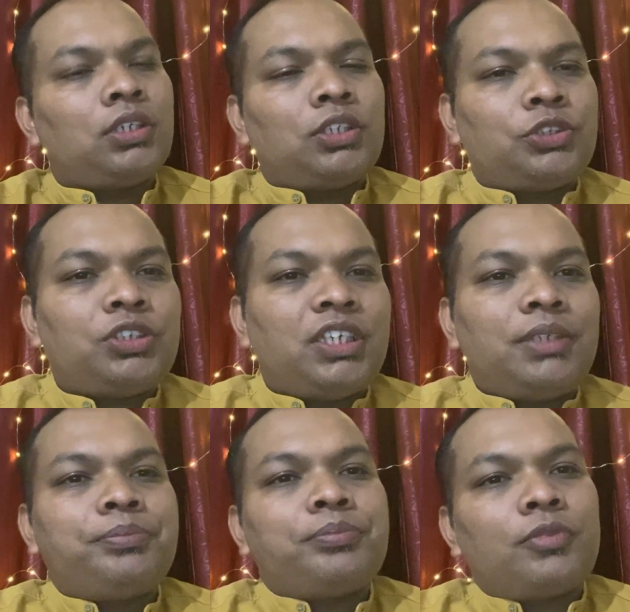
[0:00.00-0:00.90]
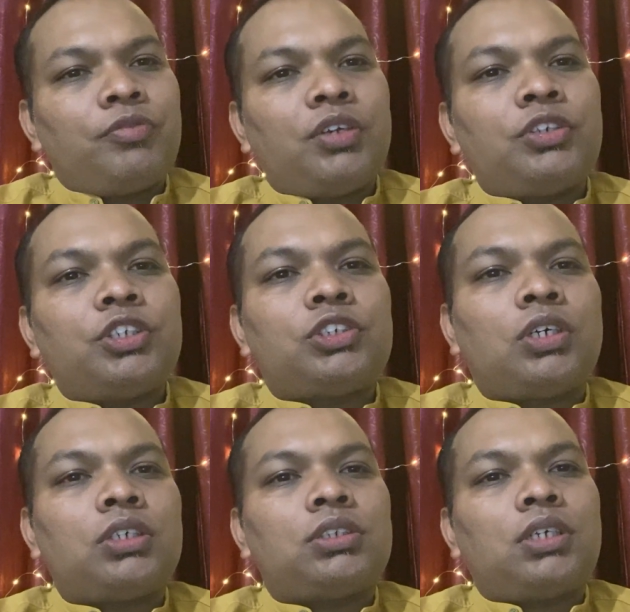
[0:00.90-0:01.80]
Today, we are going to
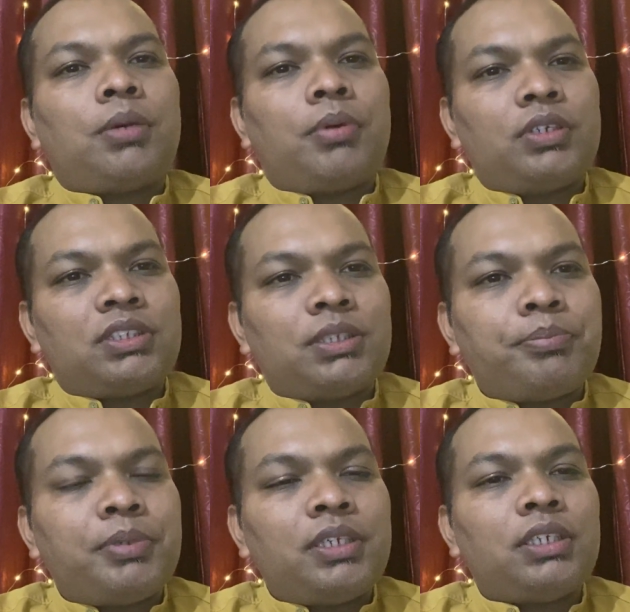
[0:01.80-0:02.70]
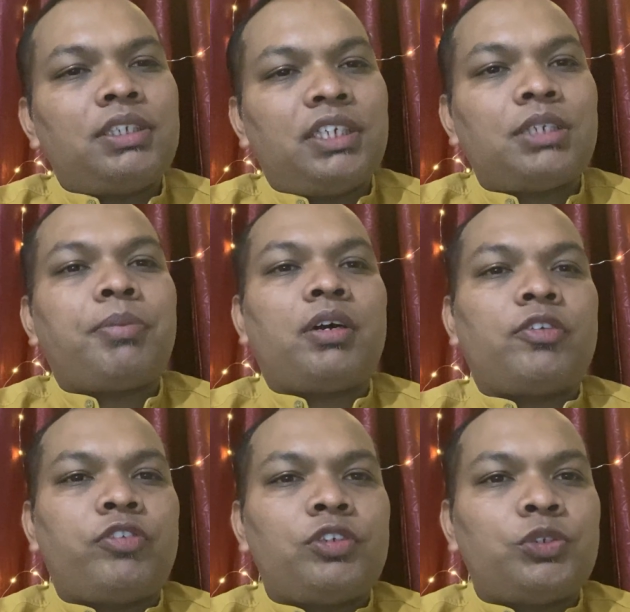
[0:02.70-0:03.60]
talk about a simple yet a
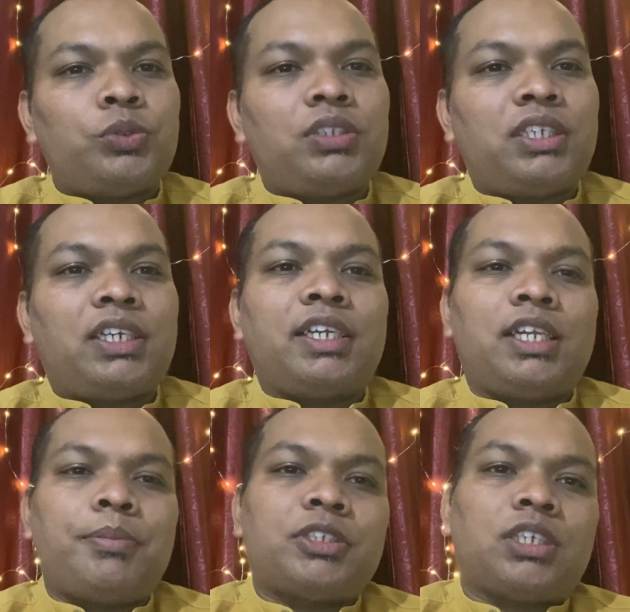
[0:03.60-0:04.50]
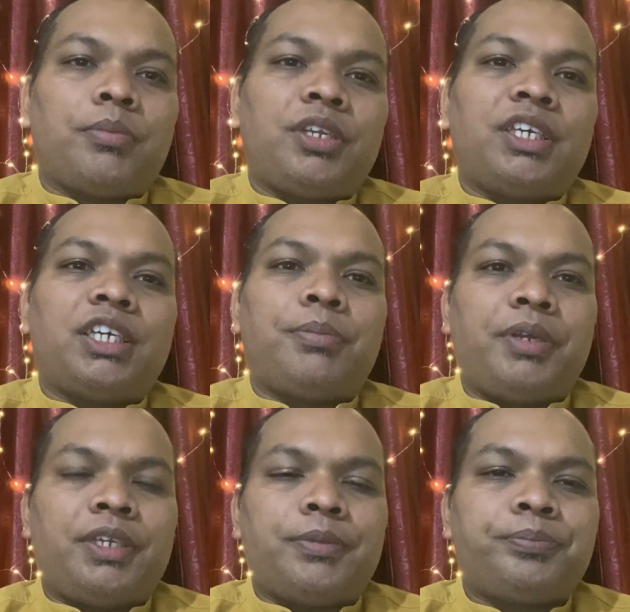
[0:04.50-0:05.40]
powerful tool that can help us communicate
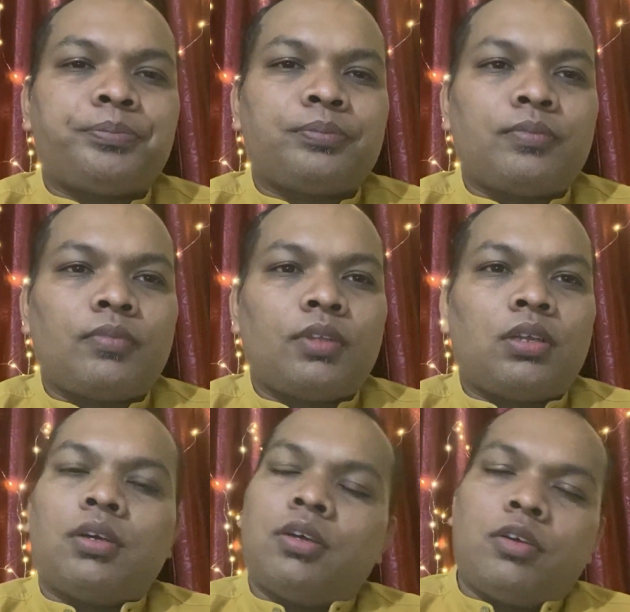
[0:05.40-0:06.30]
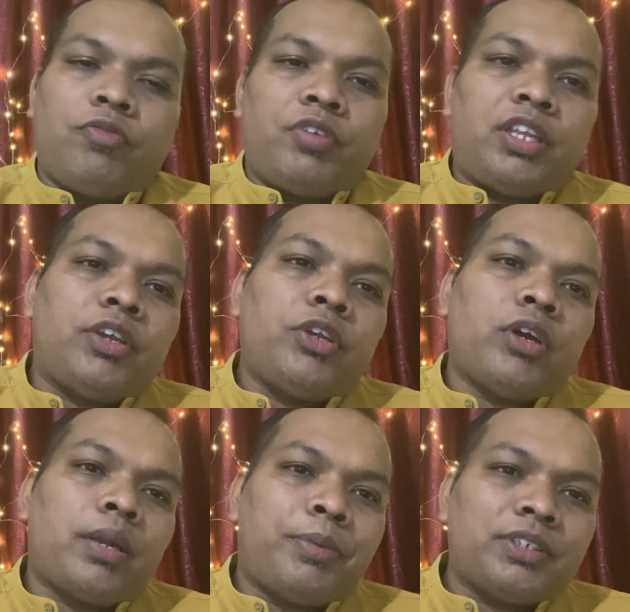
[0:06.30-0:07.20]
better. Whether you are
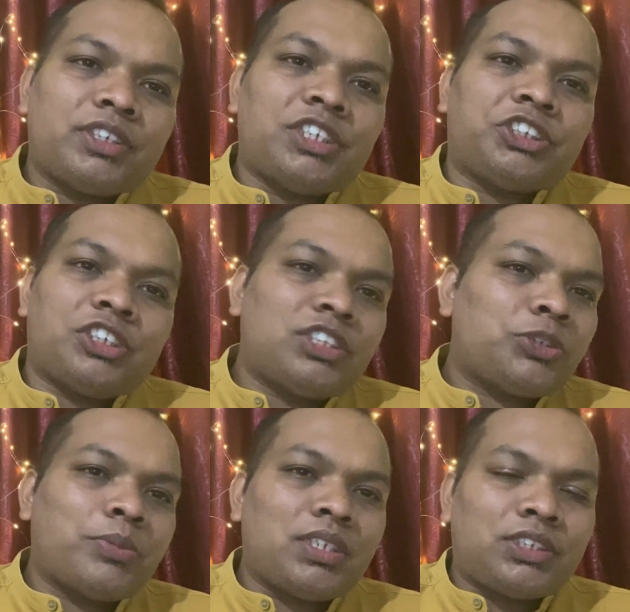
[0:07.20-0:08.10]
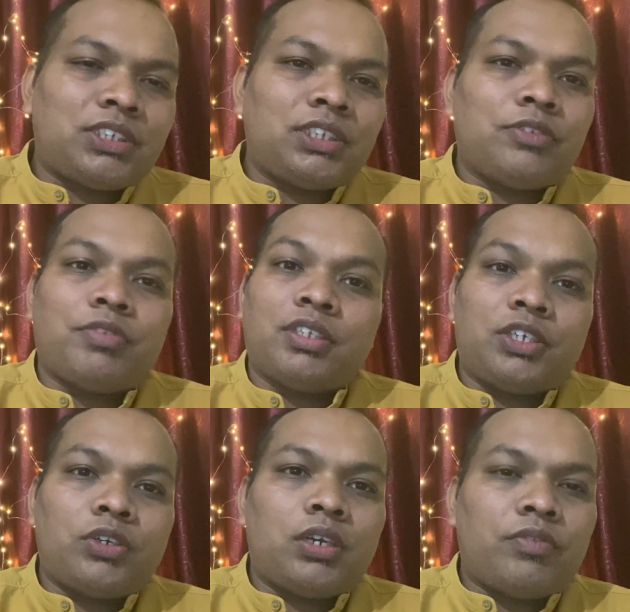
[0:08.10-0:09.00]
a person in children's ministry, whether
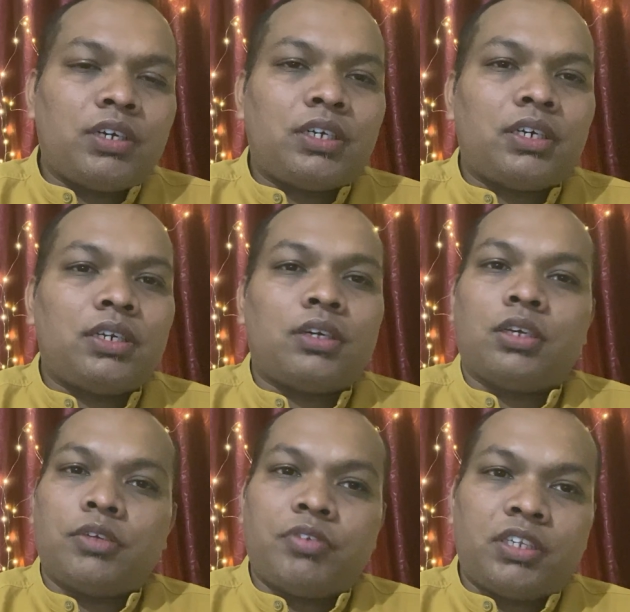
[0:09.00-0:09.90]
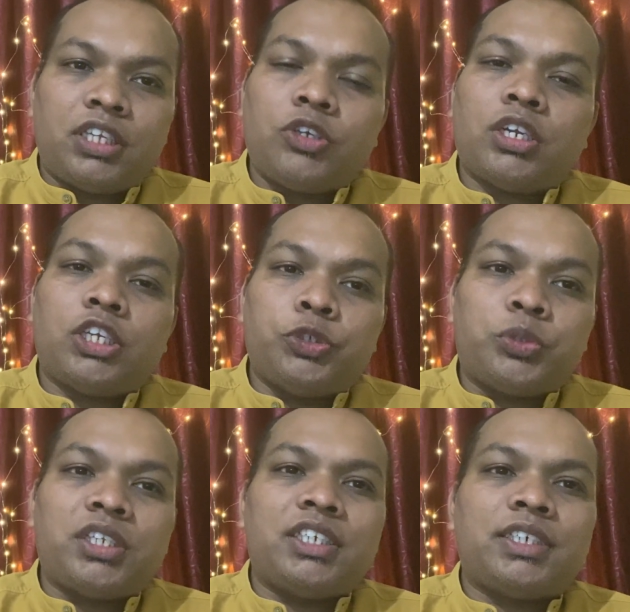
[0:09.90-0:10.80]
you are a worker, or whether you are a
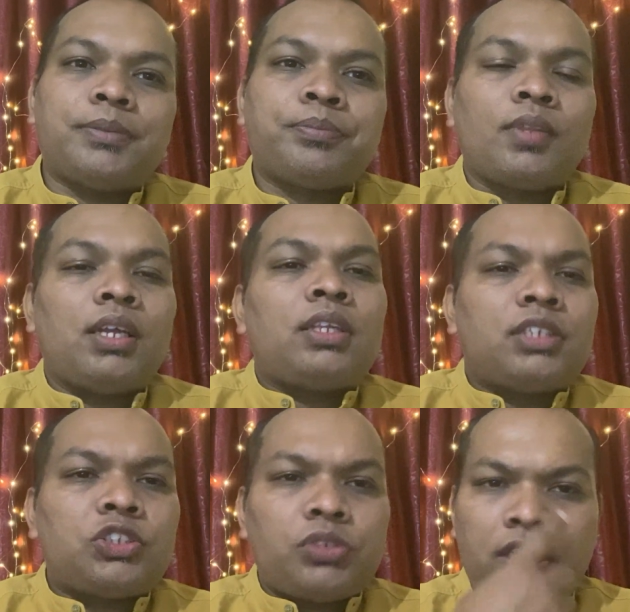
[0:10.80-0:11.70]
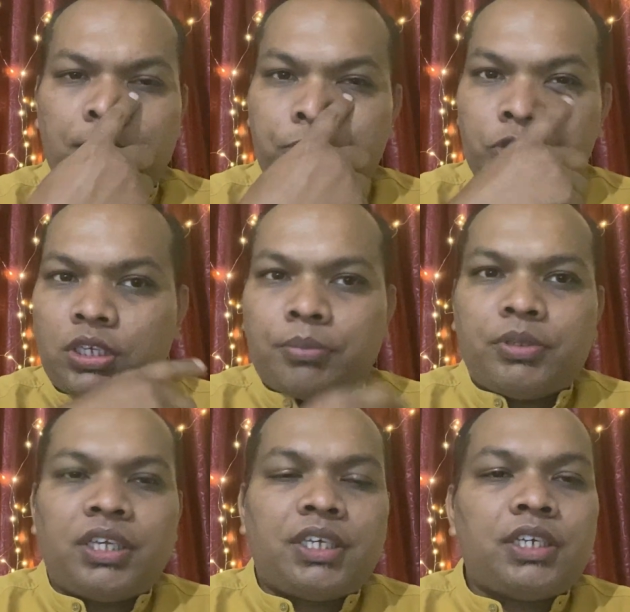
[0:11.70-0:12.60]
youth leader, this would help you to
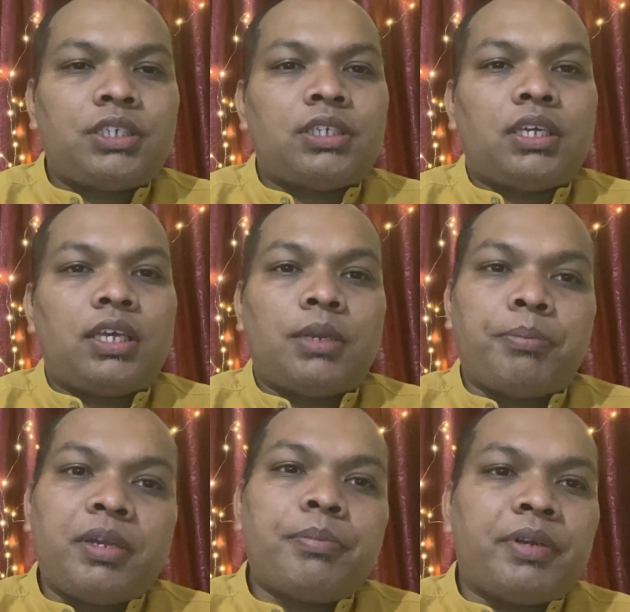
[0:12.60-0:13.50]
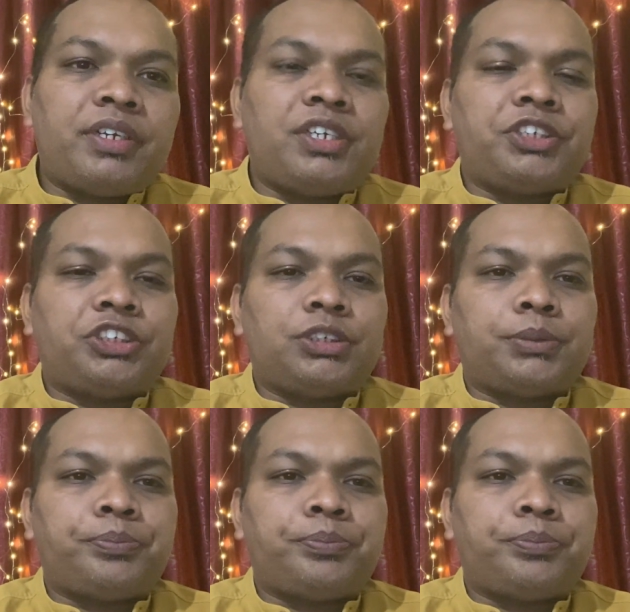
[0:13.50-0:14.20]
communicate and build better relations.